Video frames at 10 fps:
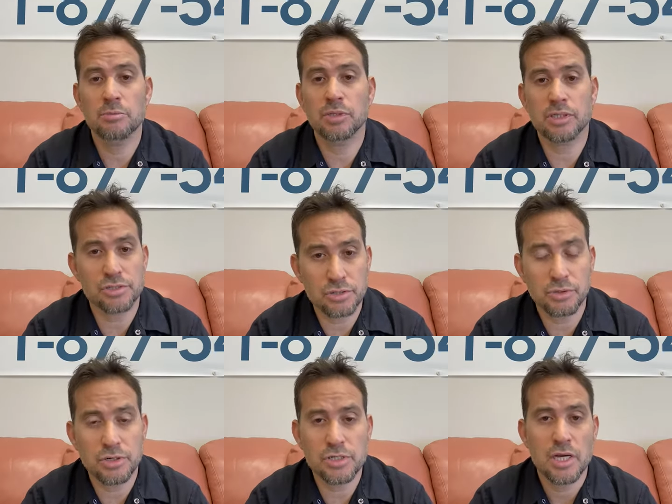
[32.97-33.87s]
building
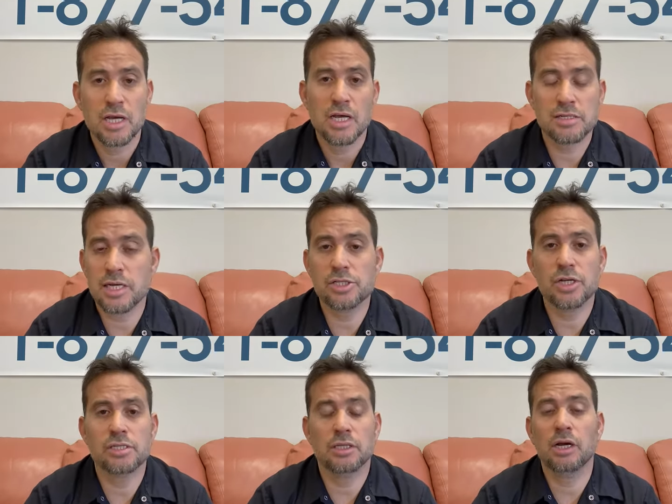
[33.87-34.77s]
sewers.
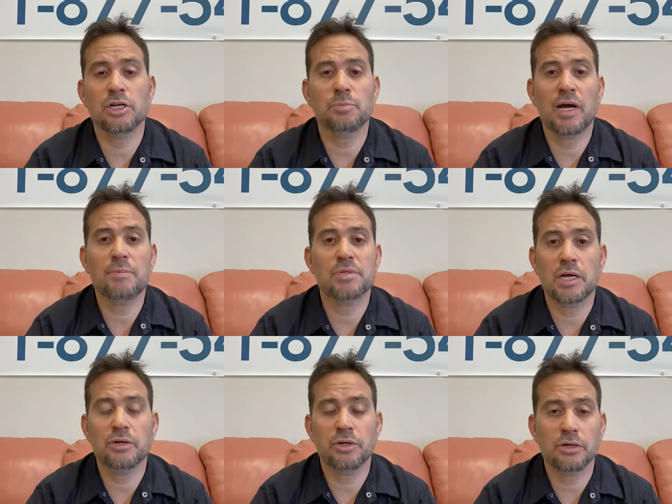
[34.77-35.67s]
Essentially, it's the large pipes
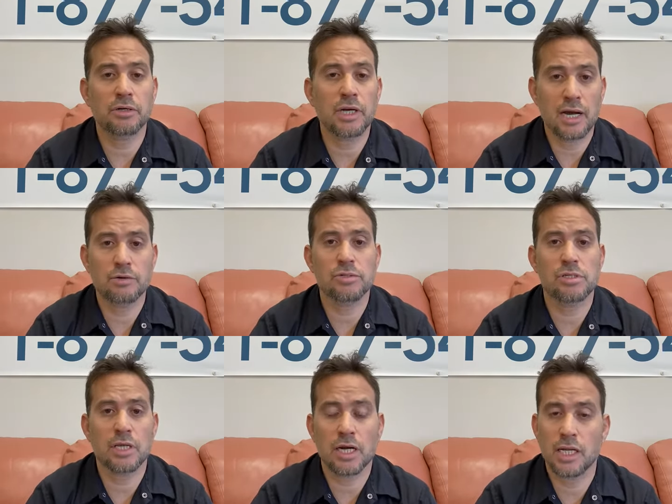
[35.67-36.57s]
under your house
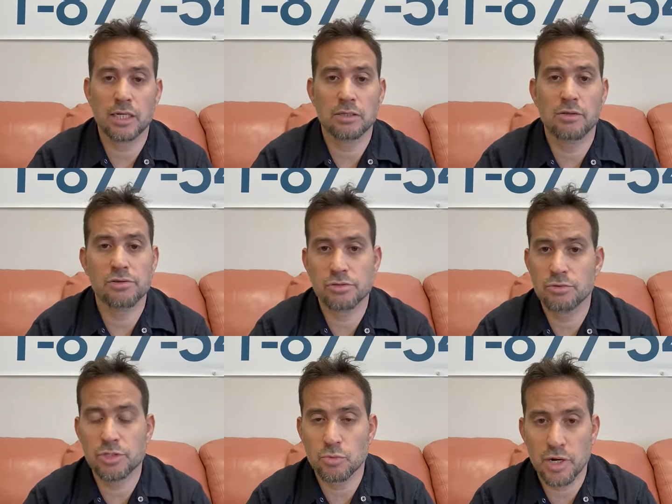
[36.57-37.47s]
that collect all the
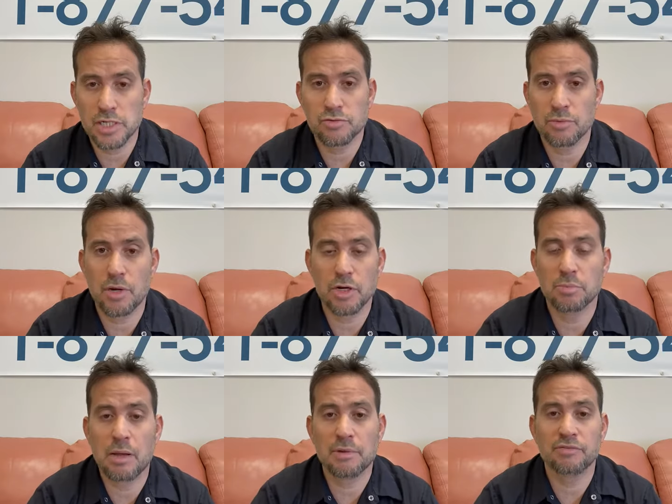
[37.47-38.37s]
sewage and waste from all your
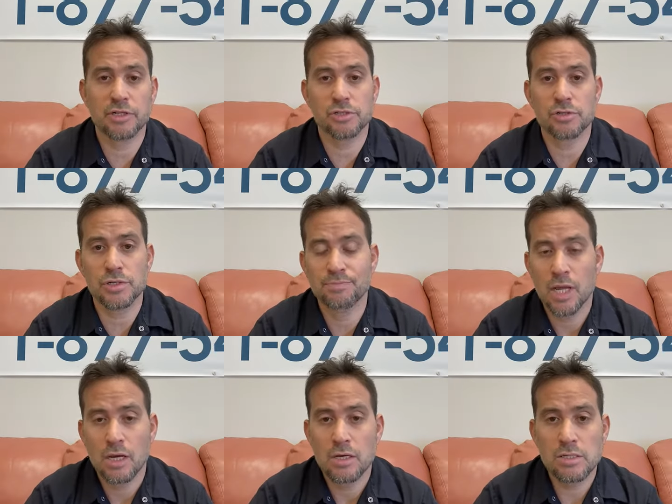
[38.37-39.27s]
plumbing fixtures.
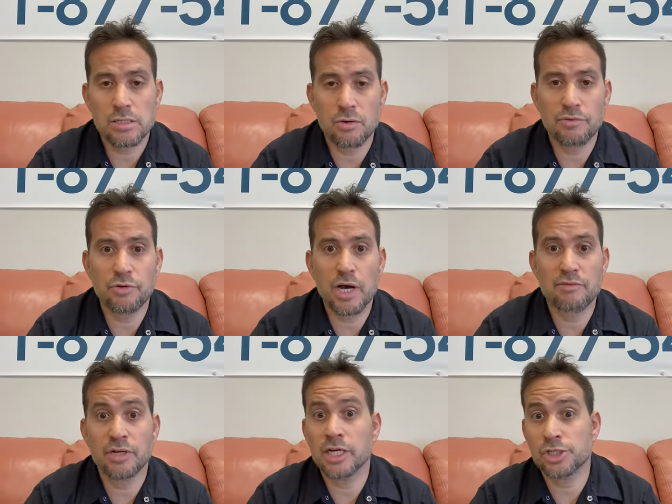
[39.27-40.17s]
So if you
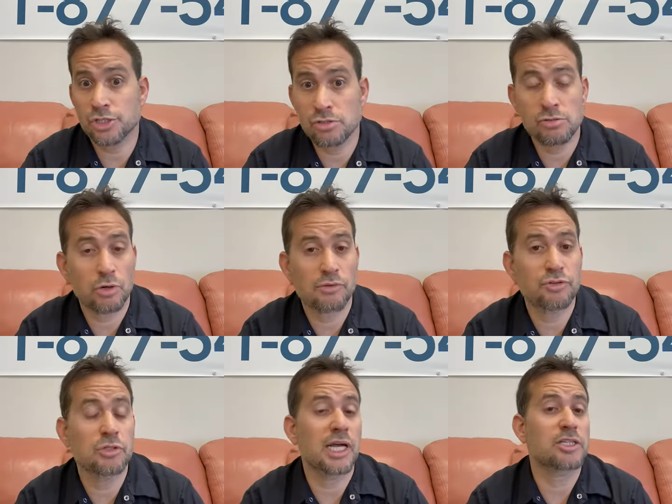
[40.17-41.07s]
have an issue, or
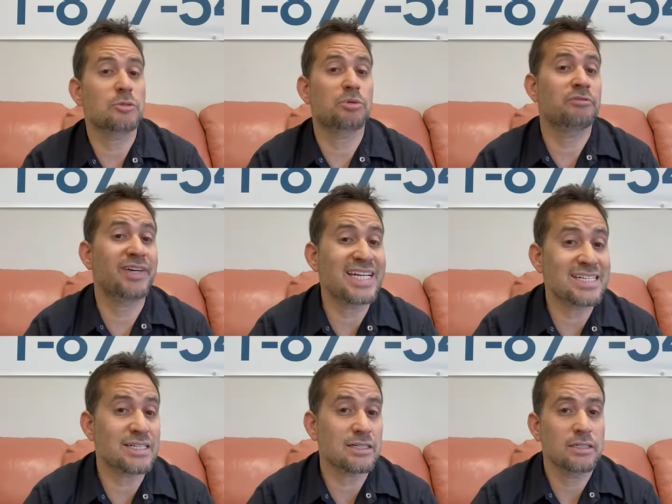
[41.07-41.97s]
if you'd like to
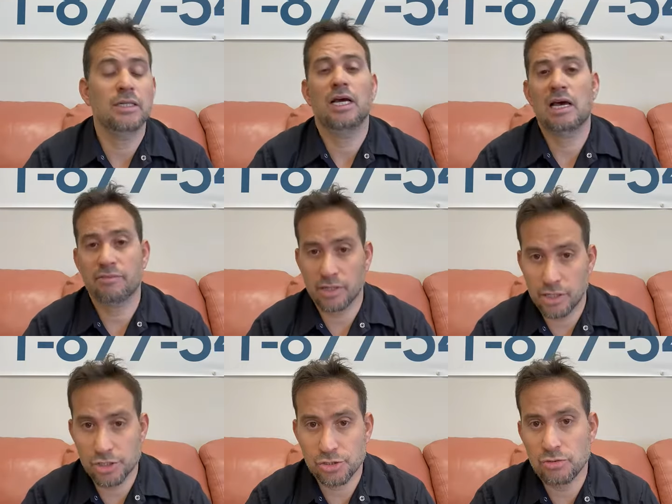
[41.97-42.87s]
prevent having an
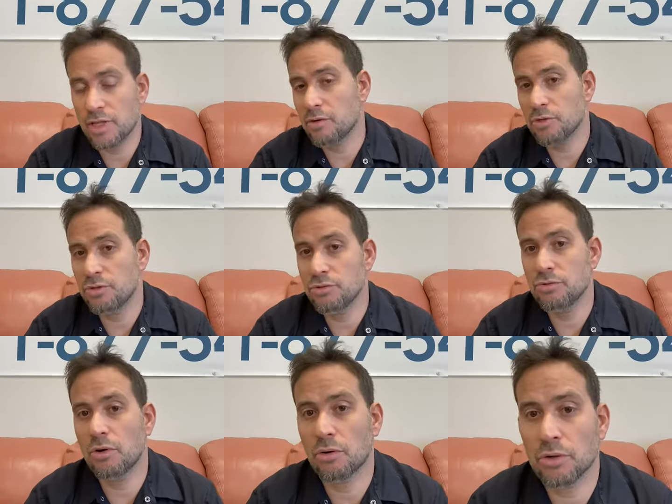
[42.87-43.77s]
issue, then
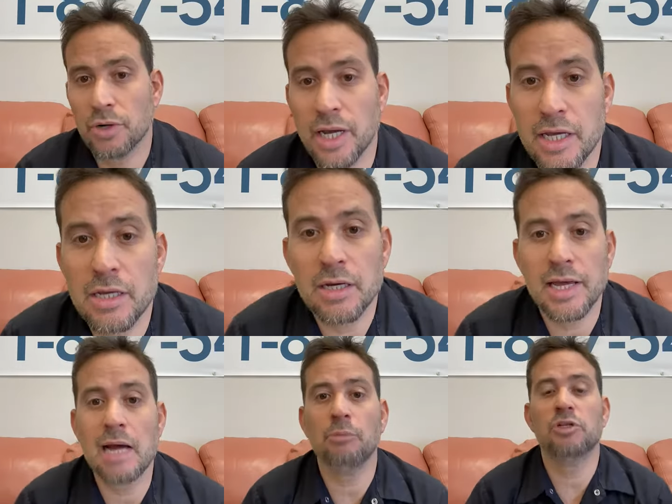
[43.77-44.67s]
you order a
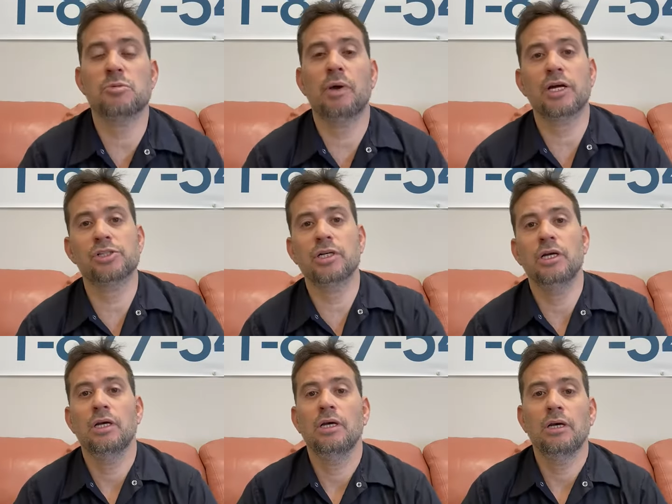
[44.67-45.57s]
camera inspection,
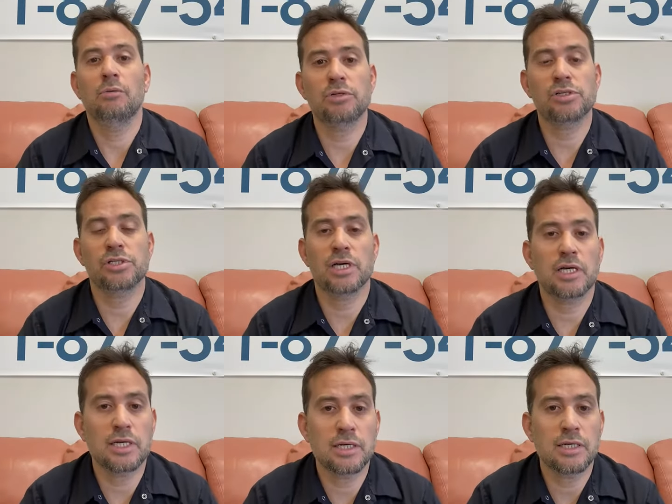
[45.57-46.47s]
which is a
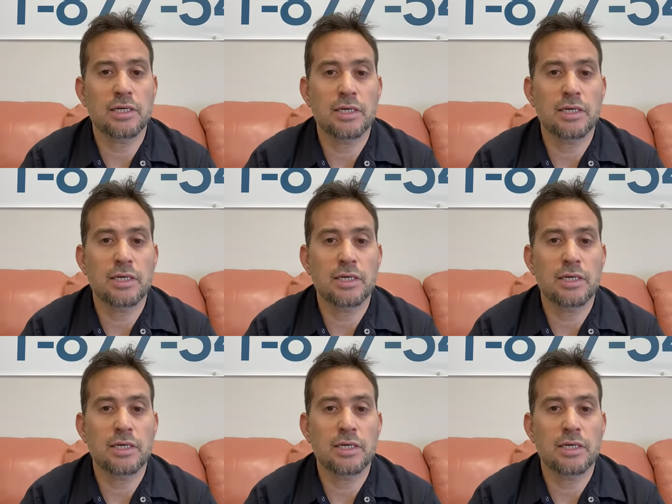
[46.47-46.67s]
uh,